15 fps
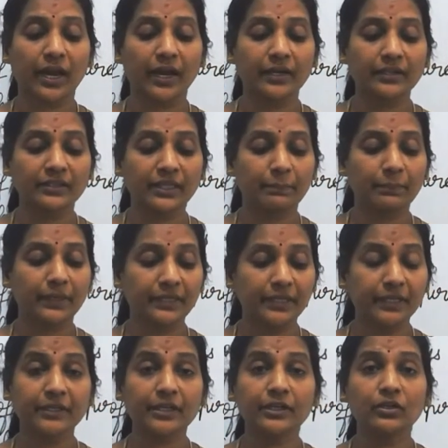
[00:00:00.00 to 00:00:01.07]
and they
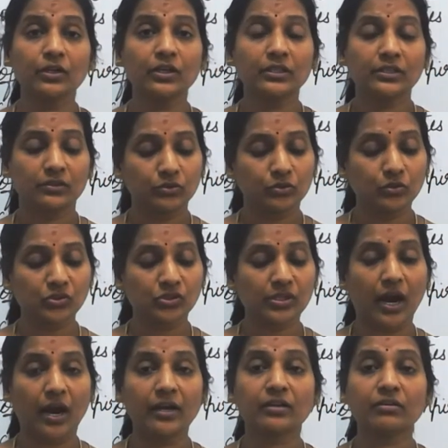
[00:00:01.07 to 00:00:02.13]
pretended to
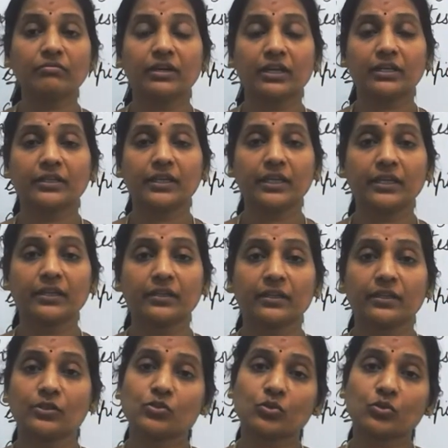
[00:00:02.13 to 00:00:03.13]
start working.